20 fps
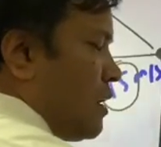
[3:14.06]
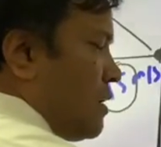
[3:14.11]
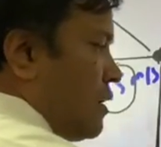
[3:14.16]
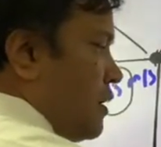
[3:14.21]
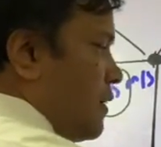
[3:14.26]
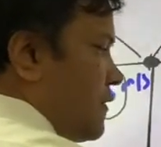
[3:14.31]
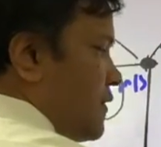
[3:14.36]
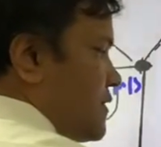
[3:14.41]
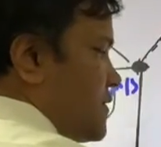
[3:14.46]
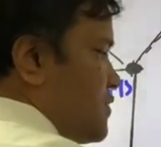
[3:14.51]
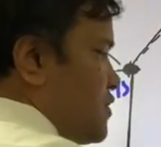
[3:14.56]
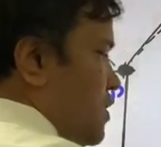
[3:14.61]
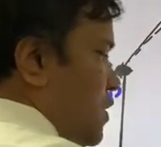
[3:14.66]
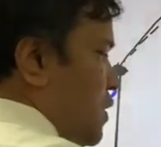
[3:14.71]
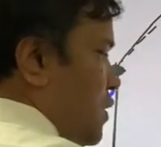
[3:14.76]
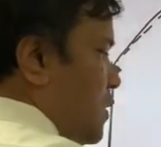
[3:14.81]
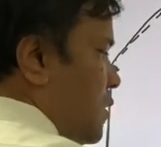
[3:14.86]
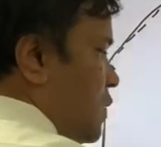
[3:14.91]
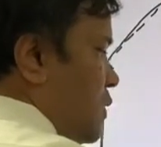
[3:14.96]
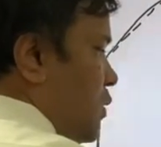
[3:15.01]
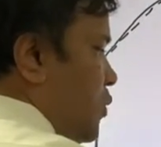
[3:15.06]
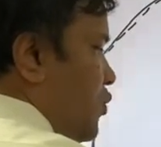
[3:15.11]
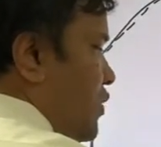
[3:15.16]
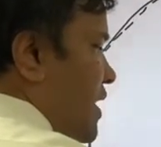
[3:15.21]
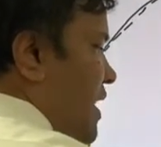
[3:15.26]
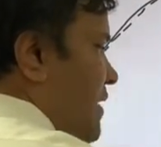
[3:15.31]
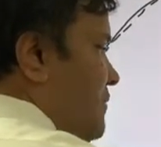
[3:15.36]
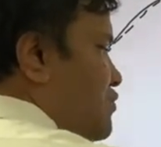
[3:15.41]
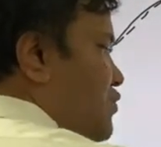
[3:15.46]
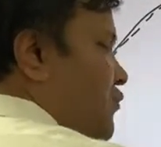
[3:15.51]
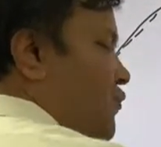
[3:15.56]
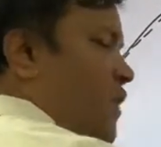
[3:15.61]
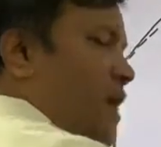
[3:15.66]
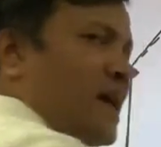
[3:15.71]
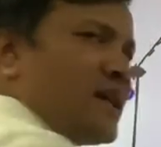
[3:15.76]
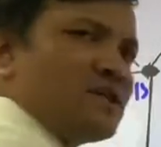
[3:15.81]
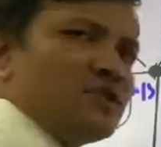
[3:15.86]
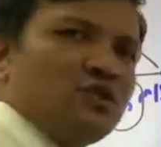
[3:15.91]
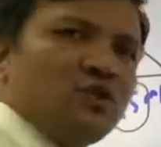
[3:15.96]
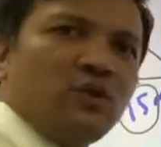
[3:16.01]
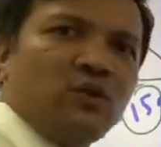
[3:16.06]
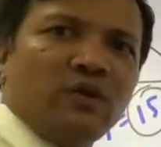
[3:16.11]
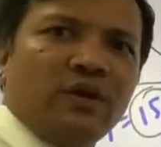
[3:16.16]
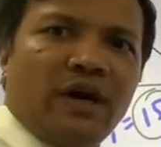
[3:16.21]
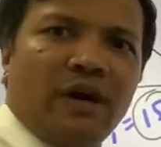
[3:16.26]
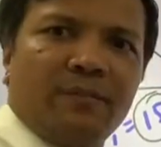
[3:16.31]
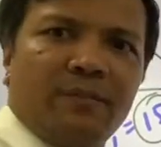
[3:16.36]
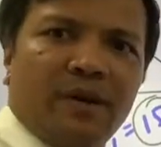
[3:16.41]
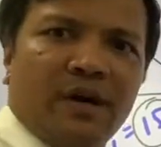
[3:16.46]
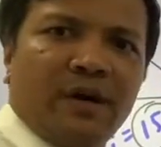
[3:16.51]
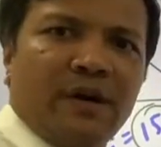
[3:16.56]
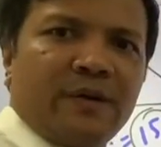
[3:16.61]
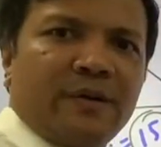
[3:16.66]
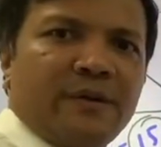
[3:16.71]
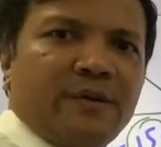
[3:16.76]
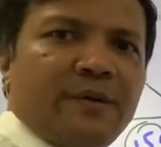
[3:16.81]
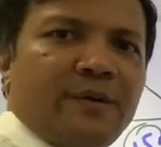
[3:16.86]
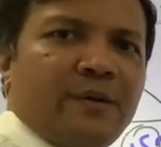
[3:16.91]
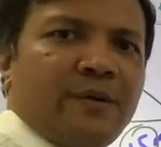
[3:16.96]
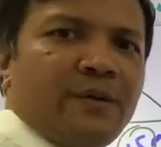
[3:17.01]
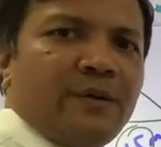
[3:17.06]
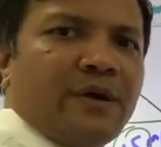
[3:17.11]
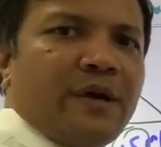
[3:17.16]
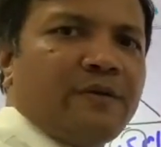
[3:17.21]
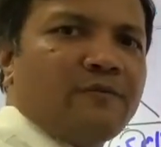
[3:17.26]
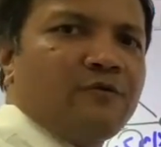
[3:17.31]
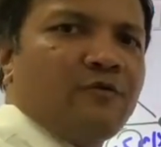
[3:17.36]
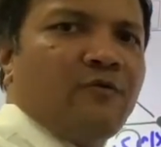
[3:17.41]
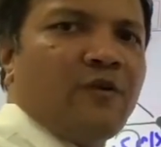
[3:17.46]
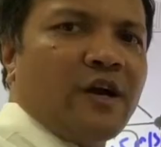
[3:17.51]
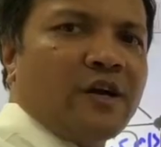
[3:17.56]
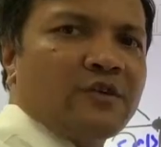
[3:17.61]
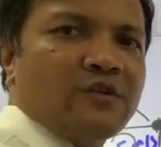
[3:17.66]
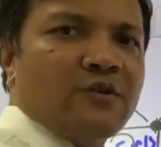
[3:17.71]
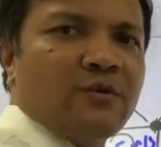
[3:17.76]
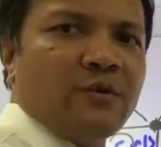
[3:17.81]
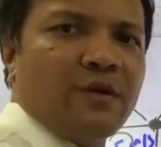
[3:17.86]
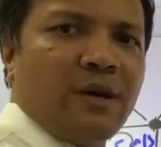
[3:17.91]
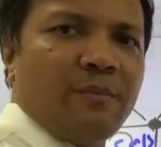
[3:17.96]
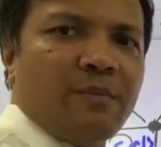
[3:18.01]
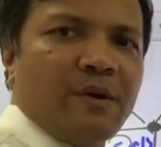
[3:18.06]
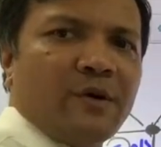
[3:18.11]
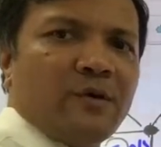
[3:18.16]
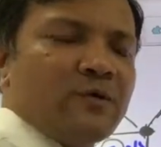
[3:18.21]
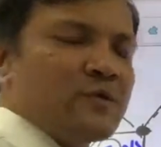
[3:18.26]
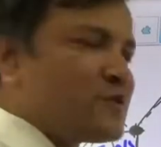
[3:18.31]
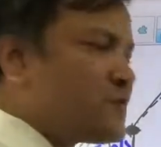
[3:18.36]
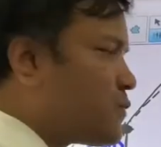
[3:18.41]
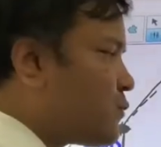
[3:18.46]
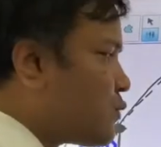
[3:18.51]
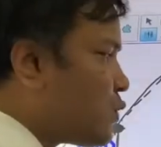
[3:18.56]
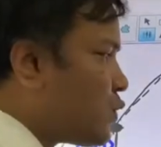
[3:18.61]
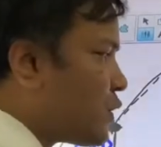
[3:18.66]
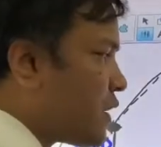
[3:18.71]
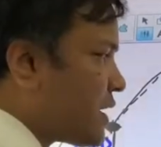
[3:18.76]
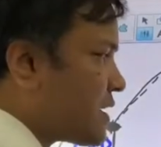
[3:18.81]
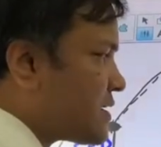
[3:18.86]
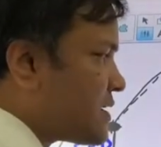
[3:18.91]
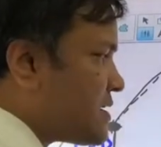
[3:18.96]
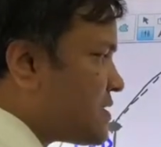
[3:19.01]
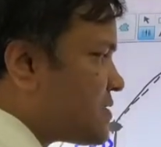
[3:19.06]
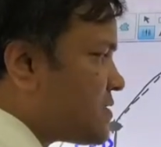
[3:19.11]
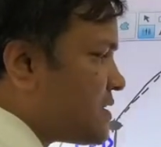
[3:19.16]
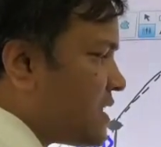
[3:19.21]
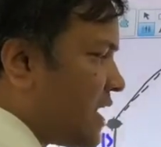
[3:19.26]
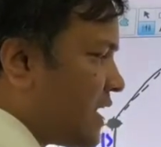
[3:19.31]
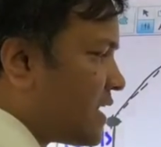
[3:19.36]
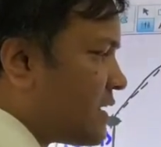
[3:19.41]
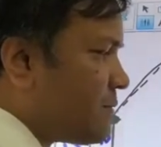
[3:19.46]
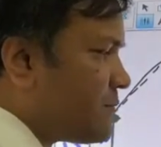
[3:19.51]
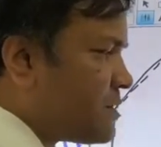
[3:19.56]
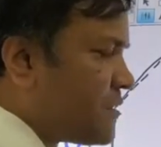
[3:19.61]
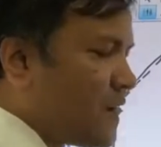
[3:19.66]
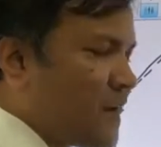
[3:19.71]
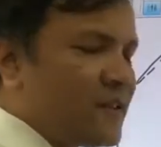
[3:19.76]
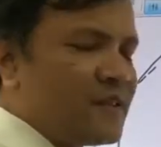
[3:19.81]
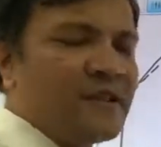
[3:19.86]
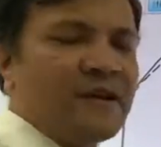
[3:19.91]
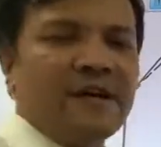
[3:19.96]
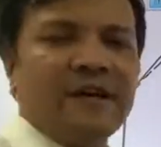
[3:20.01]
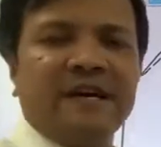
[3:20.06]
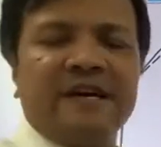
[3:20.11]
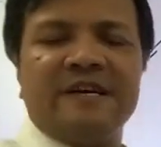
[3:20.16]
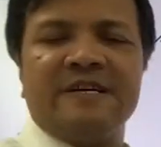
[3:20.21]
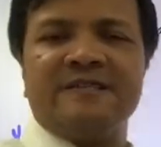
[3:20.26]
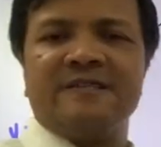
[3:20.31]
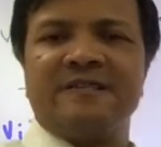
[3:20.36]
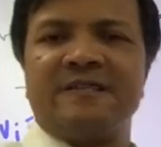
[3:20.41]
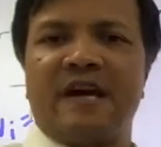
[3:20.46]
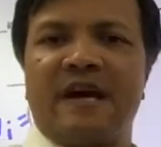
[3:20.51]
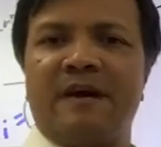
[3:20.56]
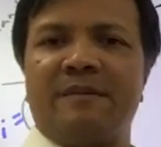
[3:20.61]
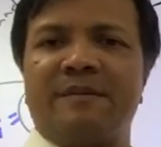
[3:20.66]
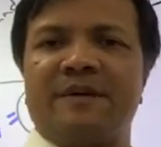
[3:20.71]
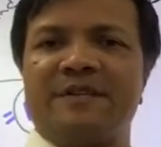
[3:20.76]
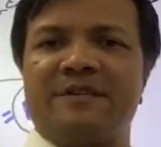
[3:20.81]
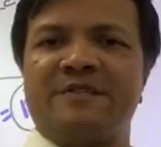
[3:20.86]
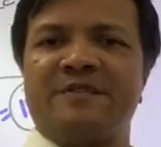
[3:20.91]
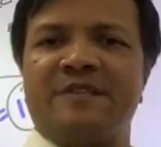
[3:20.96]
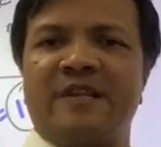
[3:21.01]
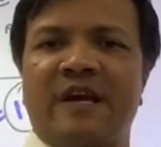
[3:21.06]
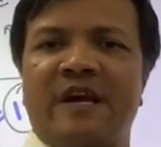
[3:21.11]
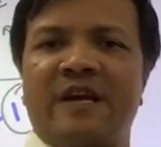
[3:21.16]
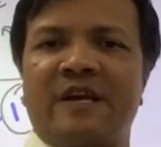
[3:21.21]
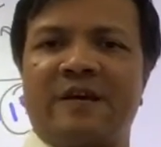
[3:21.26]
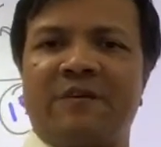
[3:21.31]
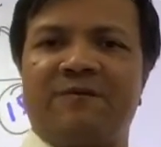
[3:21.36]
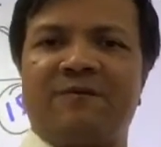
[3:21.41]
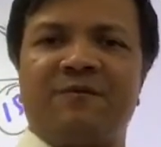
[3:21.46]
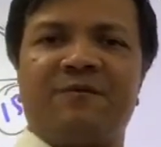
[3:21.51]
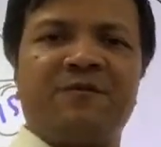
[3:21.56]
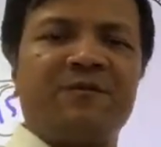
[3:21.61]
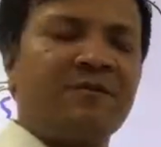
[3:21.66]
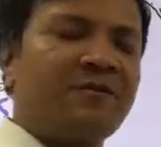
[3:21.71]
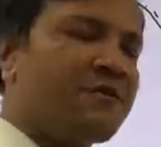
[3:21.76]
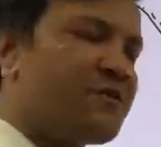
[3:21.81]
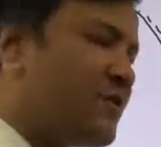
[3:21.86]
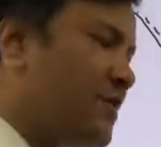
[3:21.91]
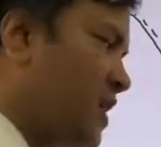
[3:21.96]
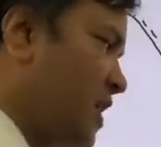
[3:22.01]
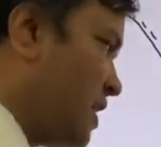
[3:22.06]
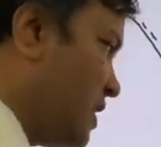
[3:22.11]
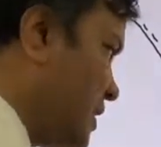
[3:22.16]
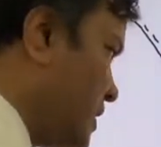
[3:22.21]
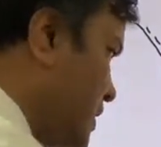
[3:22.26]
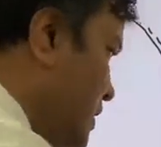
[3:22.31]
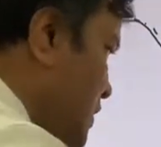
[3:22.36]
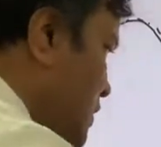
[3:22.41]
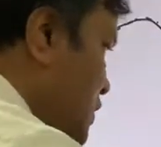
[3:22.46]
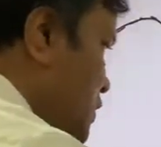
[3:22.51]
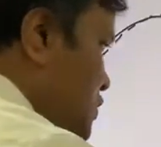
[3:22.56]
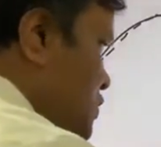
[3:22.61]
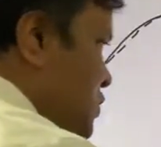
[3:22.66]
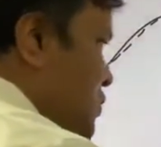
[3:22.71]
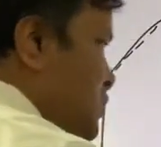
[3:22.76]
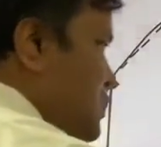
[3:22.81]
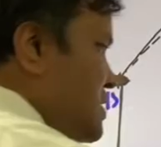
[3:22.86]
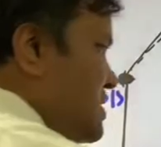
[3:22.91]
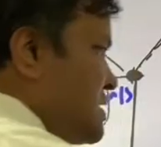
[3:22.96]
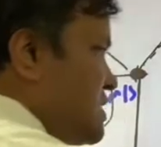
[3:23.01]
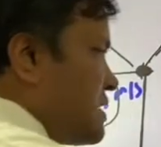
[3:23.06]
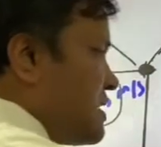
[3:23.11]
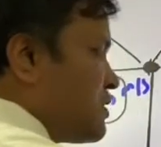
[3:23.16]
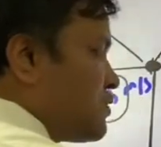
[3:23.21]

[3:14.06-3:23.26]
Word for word: alright so we have to find two number we have to find two number whose product is negative 10 and sum is negative 3 so which